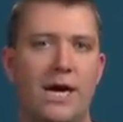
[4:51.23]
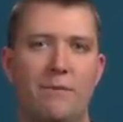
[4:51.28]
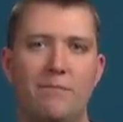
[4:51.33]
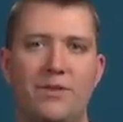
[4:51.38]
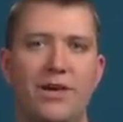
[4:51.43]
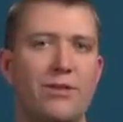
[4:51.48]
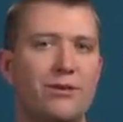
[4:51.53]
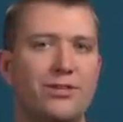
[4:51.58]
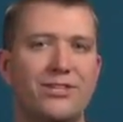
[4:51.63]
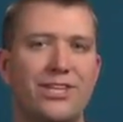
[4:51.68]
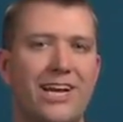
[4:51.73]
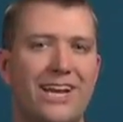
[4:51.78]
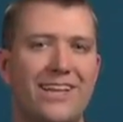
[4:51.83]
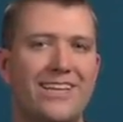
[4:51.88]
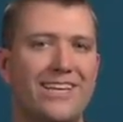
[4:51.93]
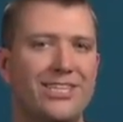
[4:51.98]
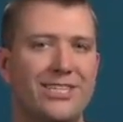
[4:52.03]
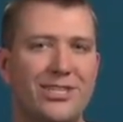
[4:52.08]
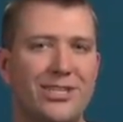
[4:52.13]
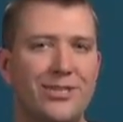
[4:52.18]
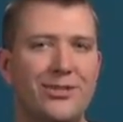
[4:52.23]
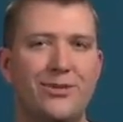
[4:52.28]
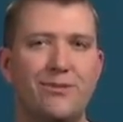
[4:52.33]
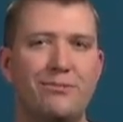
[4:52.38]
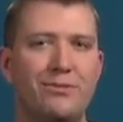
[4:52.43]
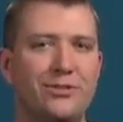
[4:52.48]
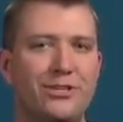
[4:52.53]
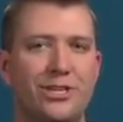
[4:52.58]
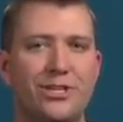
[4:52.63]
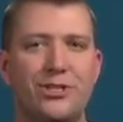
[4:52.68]
The other side of that too,
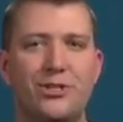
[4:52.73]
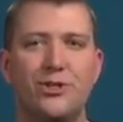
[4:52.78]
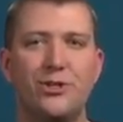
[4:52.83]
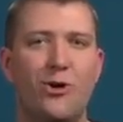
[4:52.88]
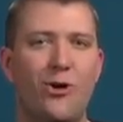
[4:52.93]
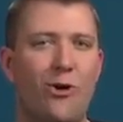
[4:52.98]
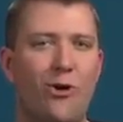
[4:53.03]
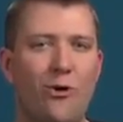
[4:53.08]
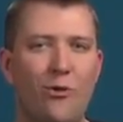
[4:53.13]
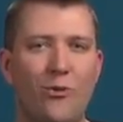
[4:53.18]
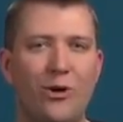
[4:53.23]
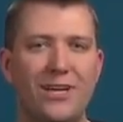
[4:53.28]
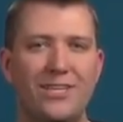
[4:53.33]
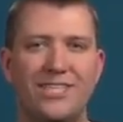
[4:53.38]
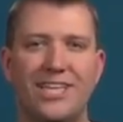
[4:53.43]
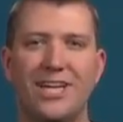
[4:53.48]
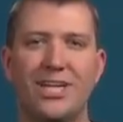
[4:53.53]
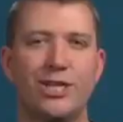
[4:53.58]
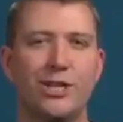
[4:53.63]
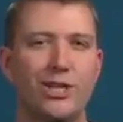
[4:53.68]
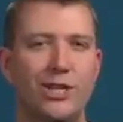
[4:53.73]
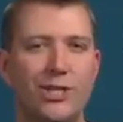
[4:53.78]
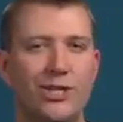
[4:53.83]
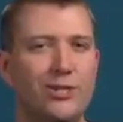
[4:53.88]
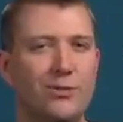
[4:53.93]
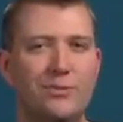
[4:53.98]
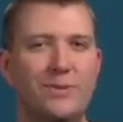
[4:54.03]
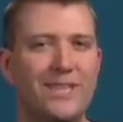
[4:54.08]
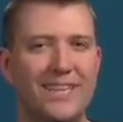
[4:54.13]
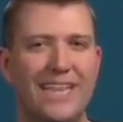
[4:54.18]
musicians always get a
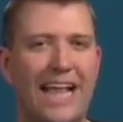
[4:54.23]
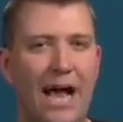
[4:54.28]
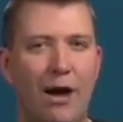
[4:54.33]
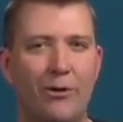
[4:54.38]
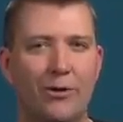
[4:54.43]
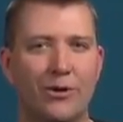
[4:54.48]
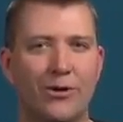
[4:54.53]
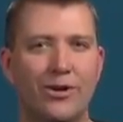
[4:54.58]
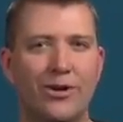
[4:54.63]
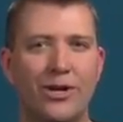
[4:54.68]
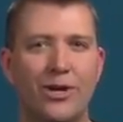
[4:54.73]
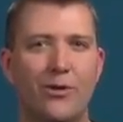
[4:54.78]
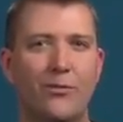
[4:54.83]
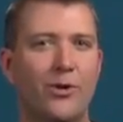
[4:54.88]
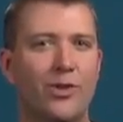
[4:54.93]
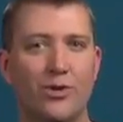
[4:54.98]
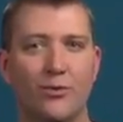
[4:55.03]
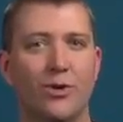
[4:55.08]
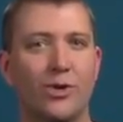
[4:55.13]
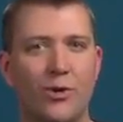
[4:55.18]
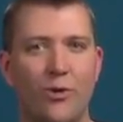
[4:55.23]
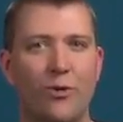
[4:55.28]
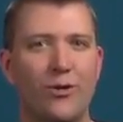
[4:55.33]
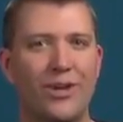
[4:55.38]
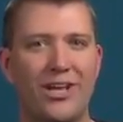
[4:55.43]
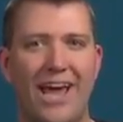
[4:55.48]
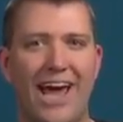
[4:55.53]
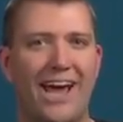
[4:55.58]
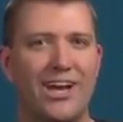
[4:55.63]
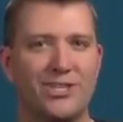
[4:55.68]
little bit louder when the
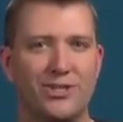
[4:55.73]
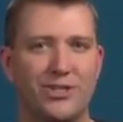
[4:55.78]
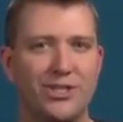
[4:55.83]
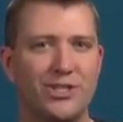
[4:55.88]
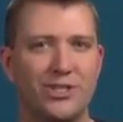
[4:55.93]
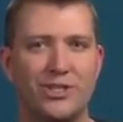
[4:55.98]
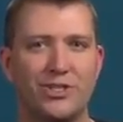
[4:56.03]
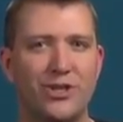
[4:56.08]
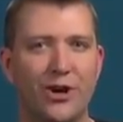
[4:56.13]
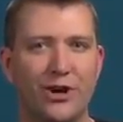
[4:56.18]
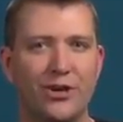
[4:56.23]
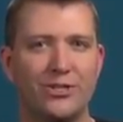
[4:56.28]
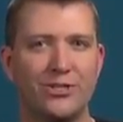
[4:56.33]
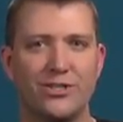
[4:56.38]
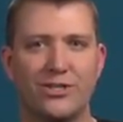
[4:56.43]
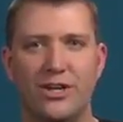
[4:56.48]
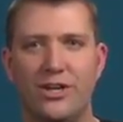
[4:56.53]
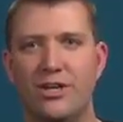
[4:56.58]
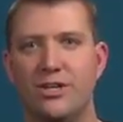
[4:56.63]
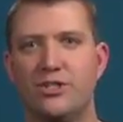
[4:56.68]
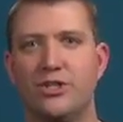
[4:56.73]
recording actually starts.